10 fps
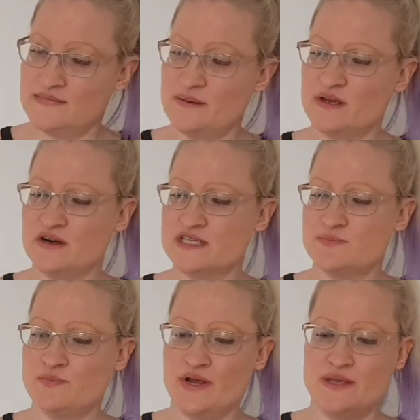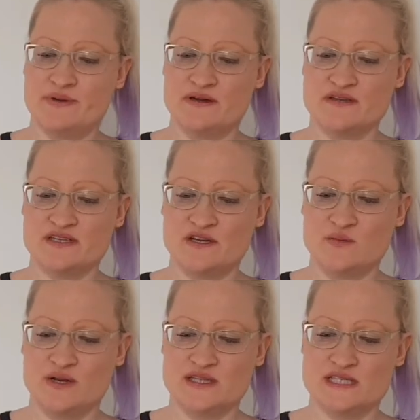I'm not gonna spray it because I
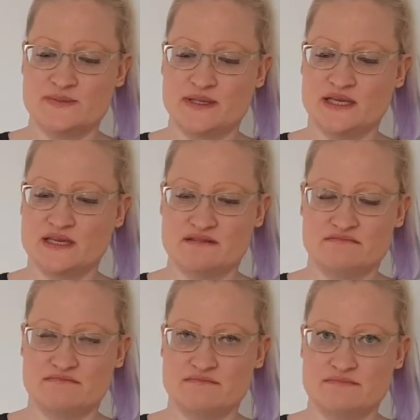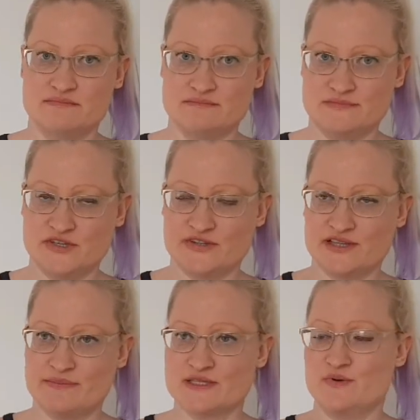don't want it to smell like
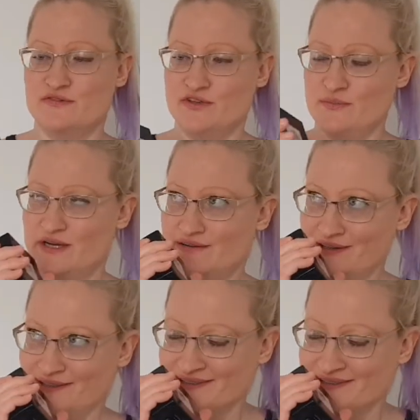gentleman's perfume here.